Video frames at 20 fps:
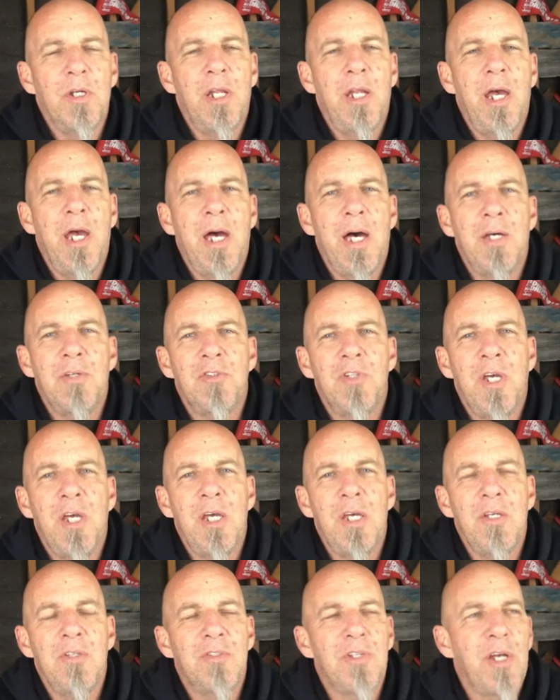It has
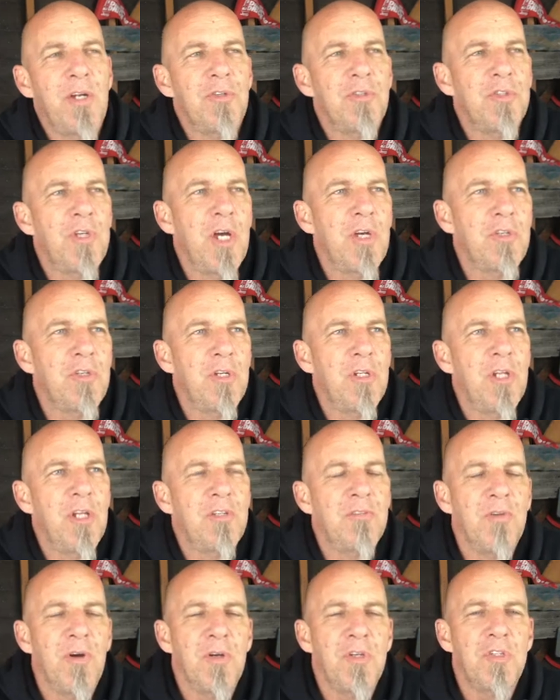a center section
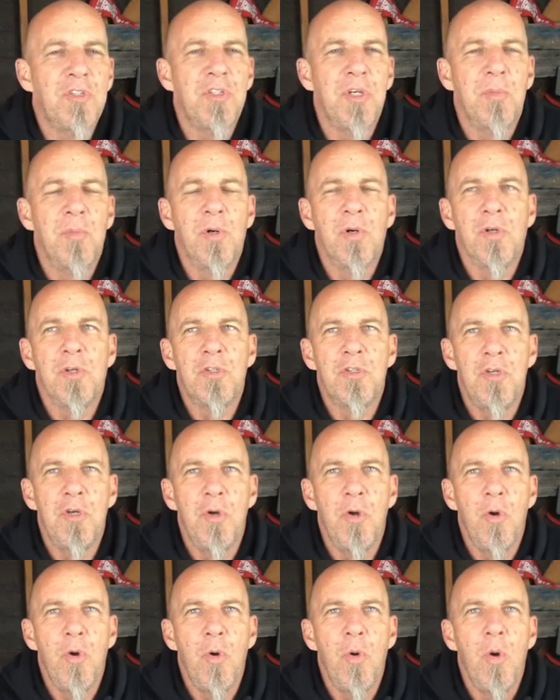that's very similar
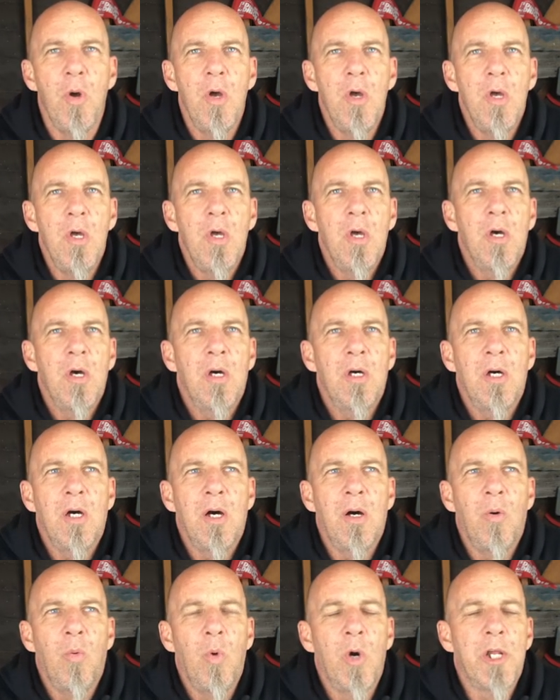to
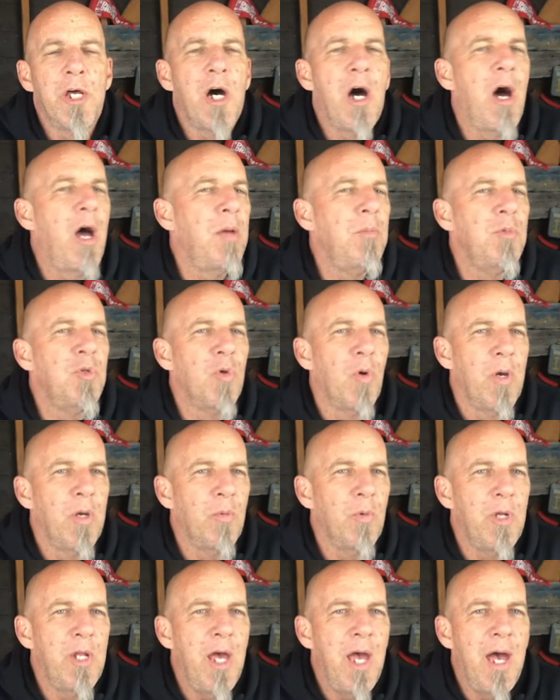what a Heim
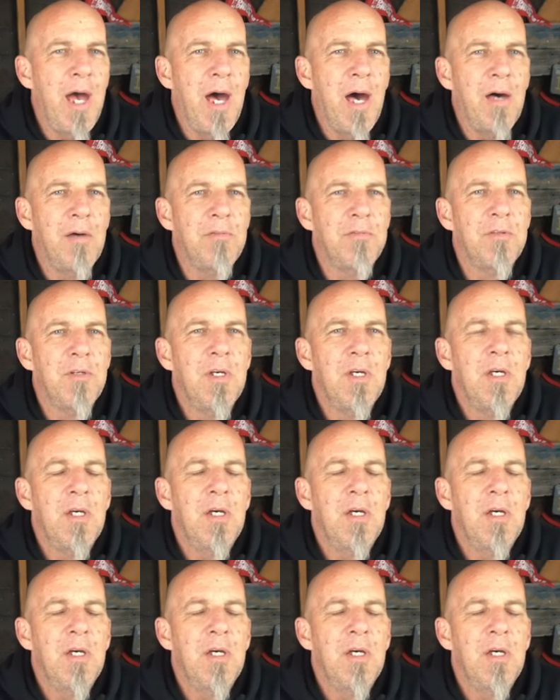joint would have